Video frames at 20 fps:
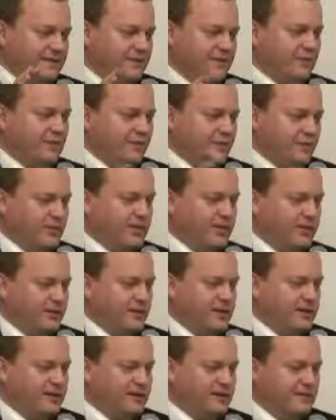global
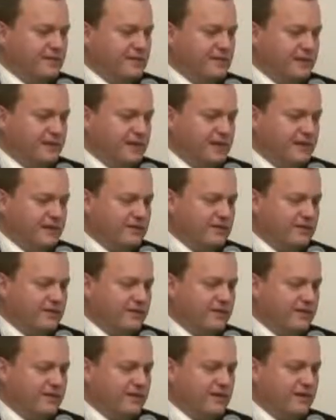perspective and ask
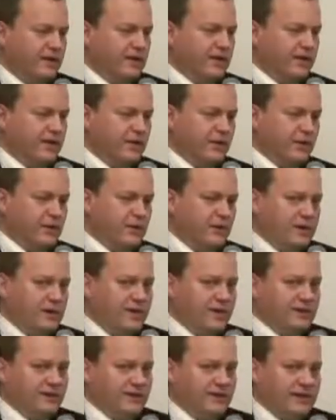yourself,
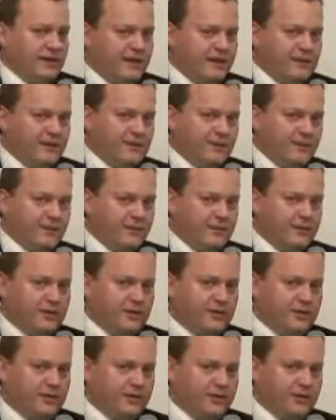what has to happen in the
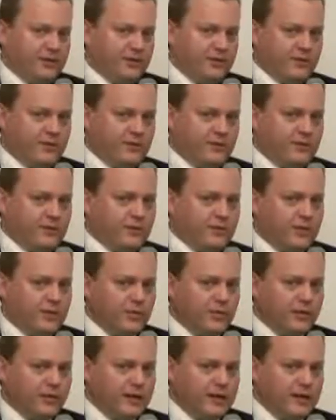world for war
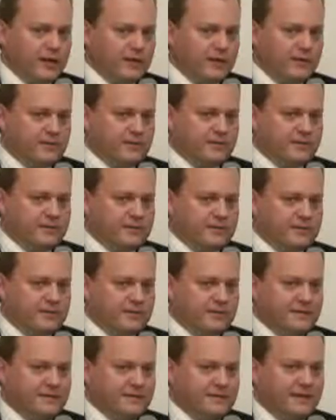to break out?
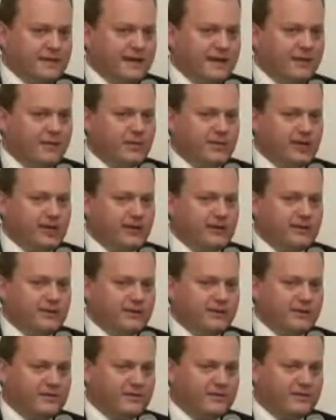How
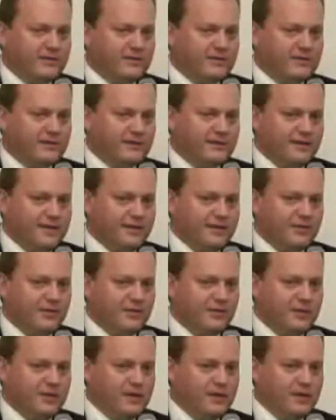bad does it have
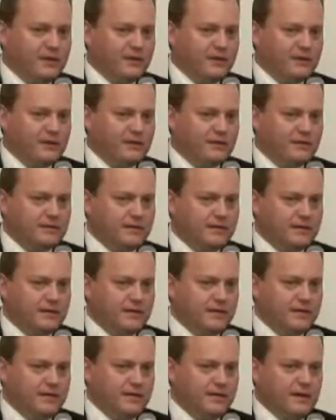to be?
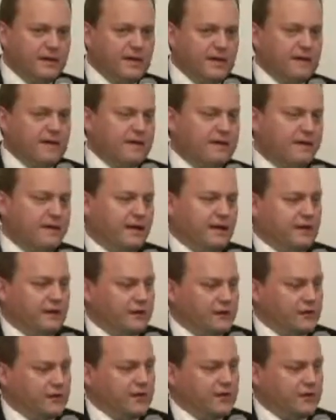And
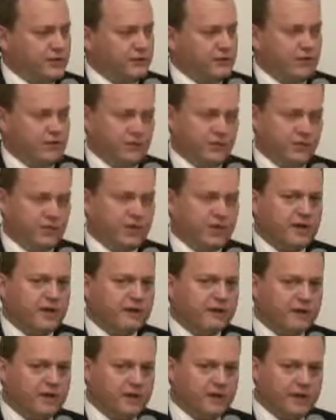how much should we
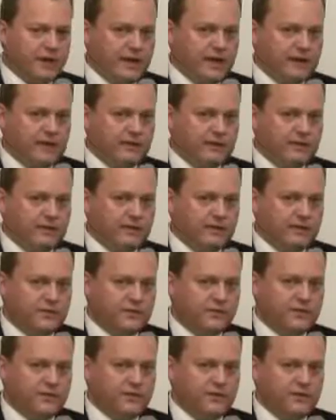prepare for that?
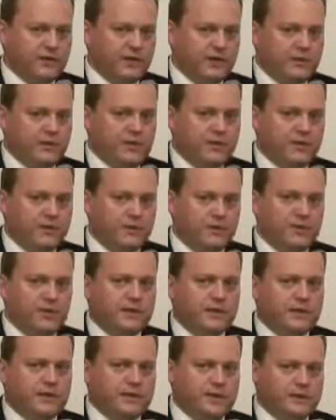Versus how much should
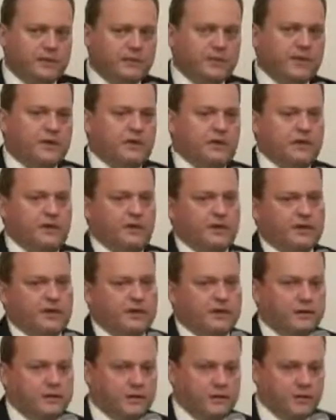we appear to
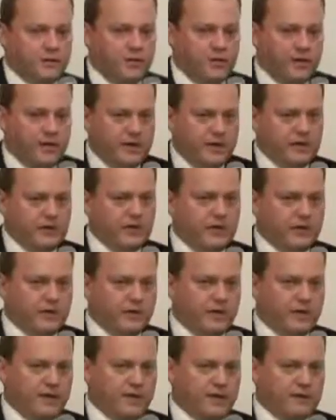be preparing
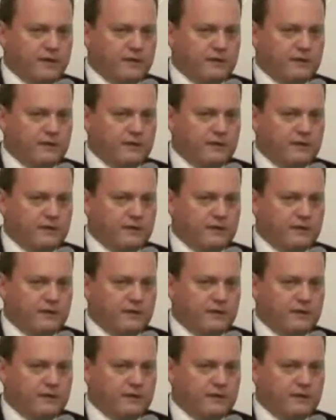for that?